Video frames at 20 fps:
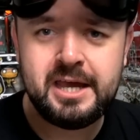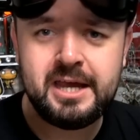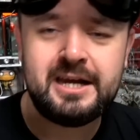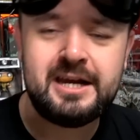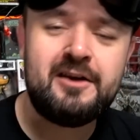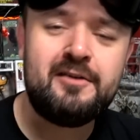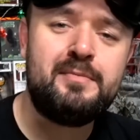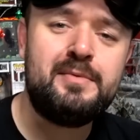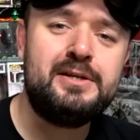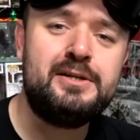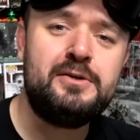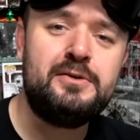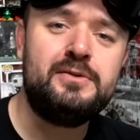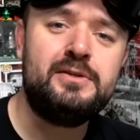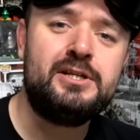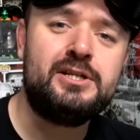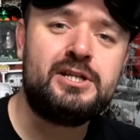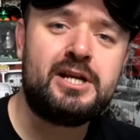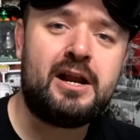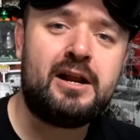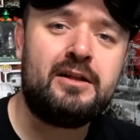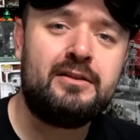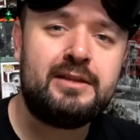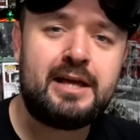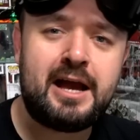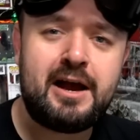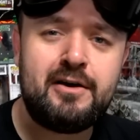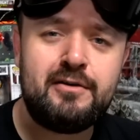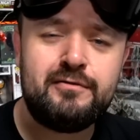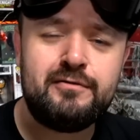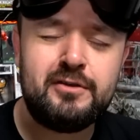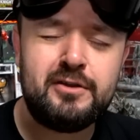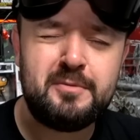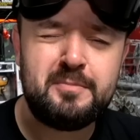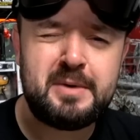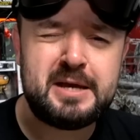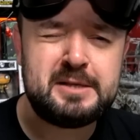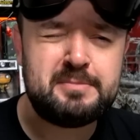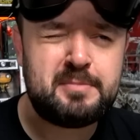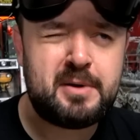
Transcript: Now I've been doing this channel now for the best